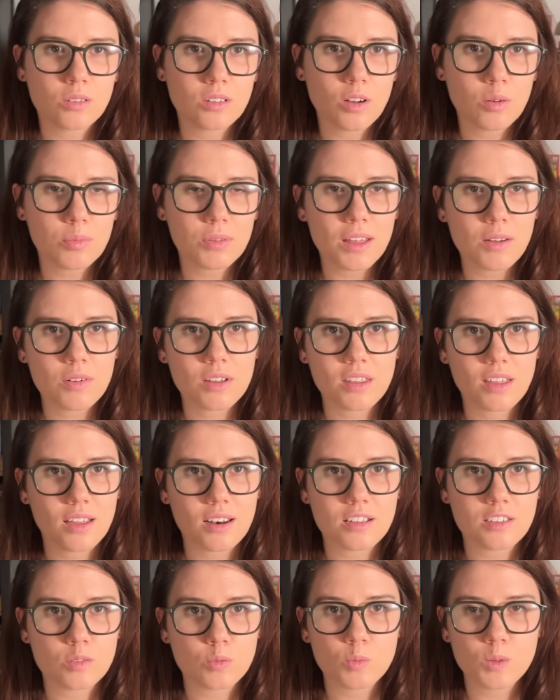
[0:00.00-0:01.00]
go play with it.
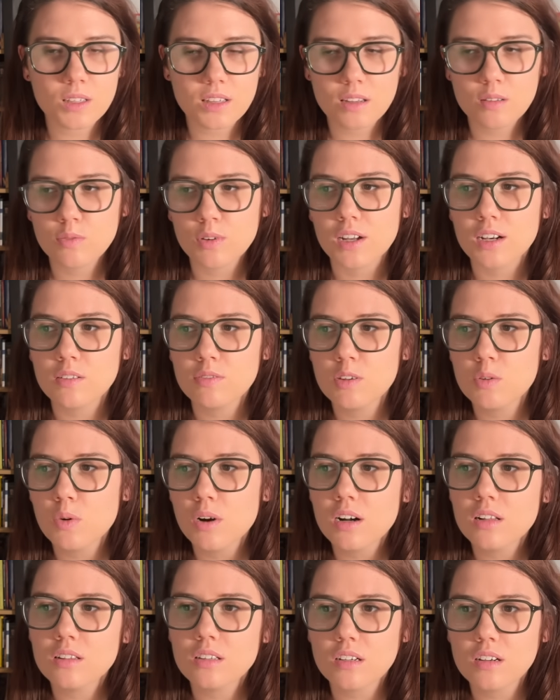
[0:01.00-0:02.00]
It's really fun. If you
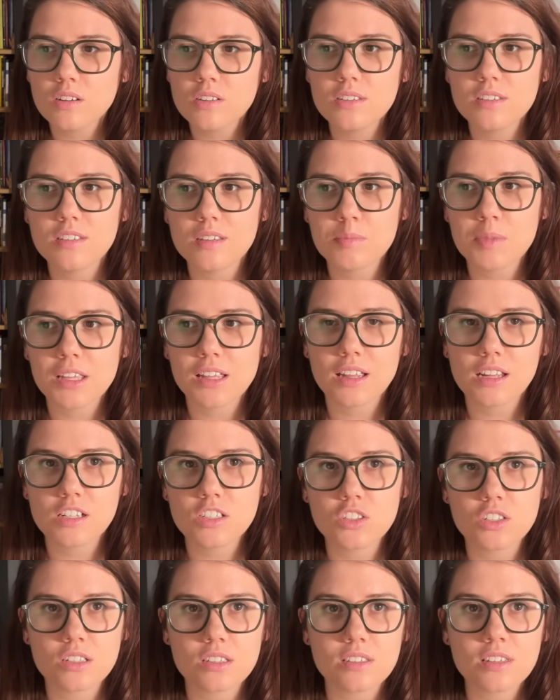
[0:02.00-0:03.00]
want to learn
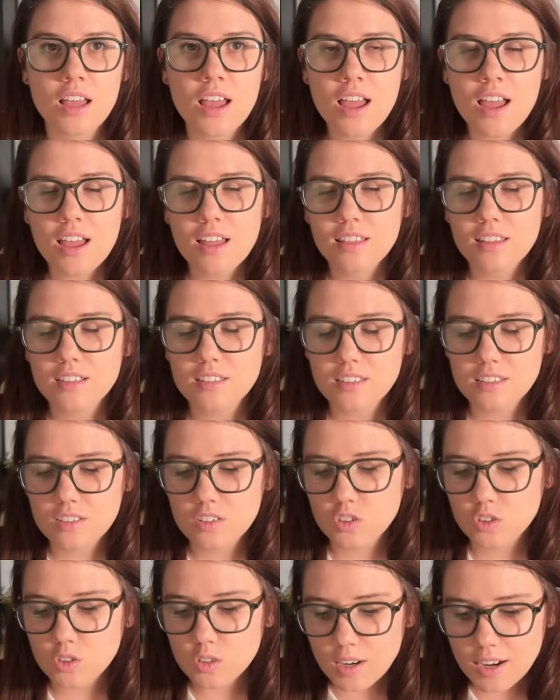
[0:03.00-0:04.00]
simulations, this is a
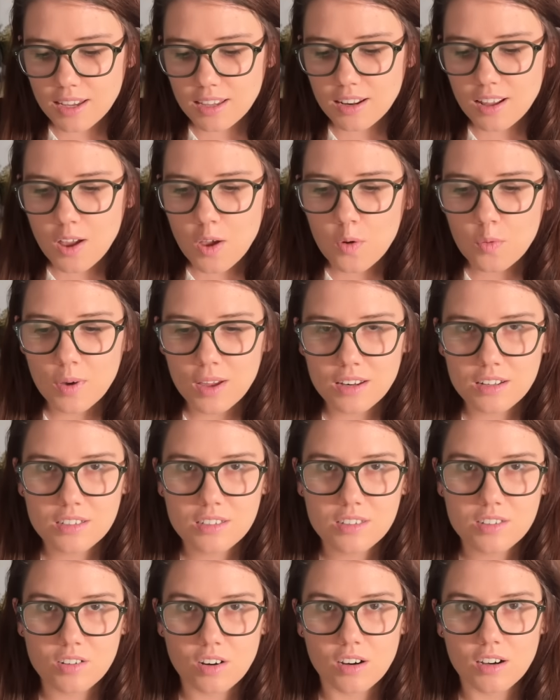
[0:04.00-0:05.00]
great way to
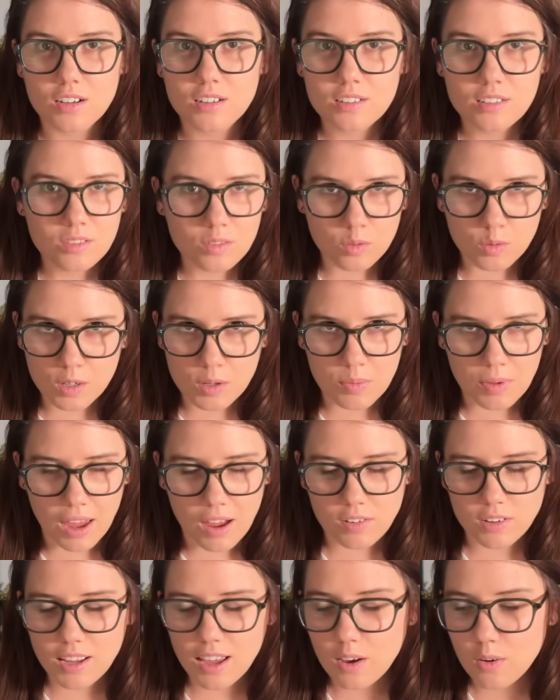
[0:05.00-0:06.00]
start.
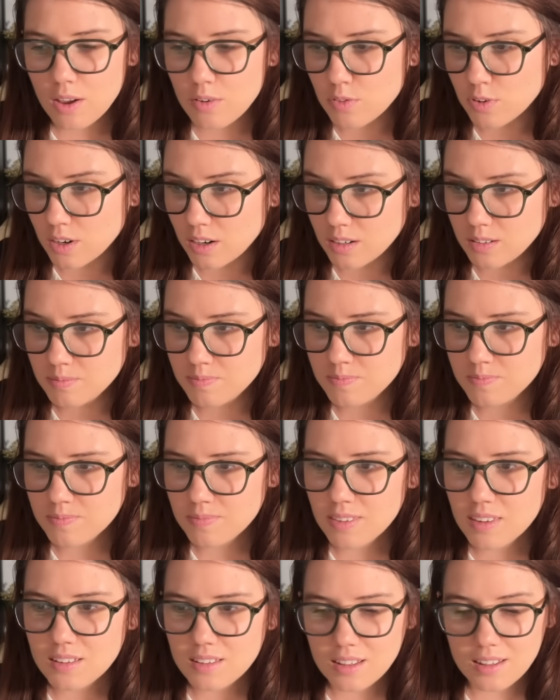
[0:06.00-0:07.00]
Rebound. However,
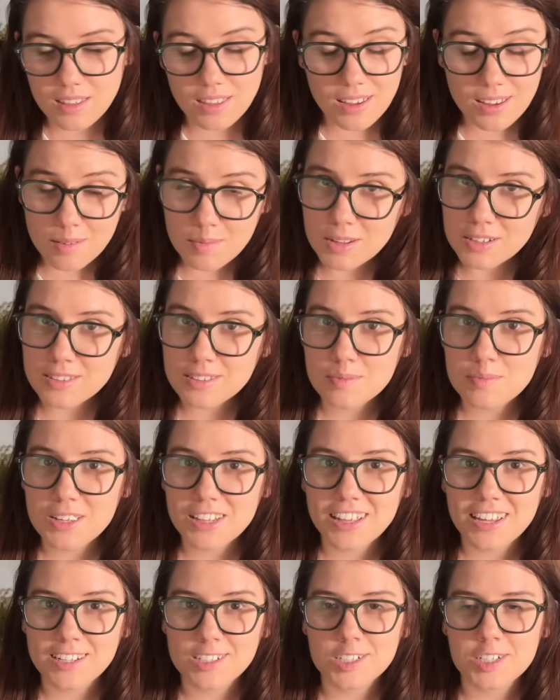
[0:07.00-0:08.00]
the thing about
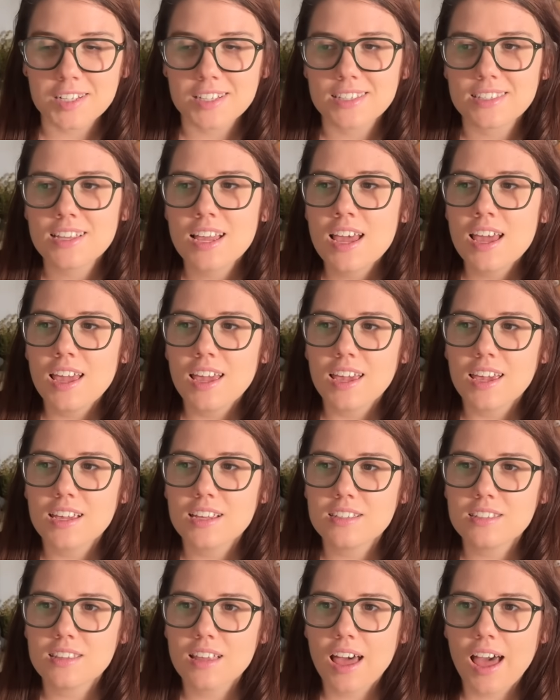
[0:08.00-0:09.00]
simulations
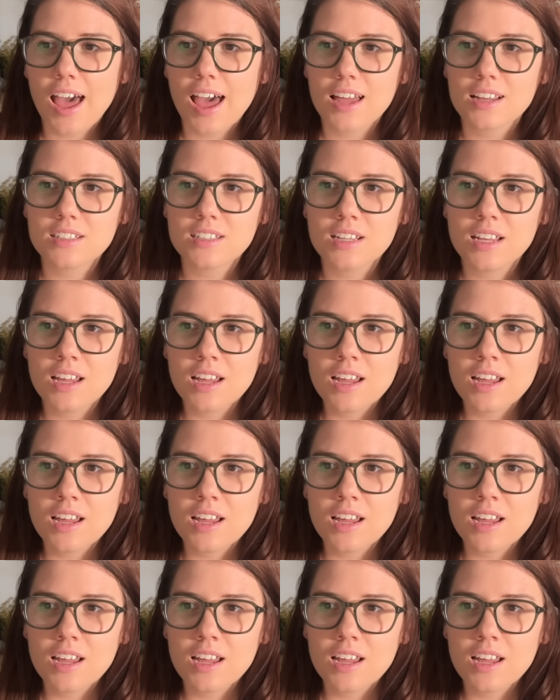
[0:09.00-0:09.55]
is that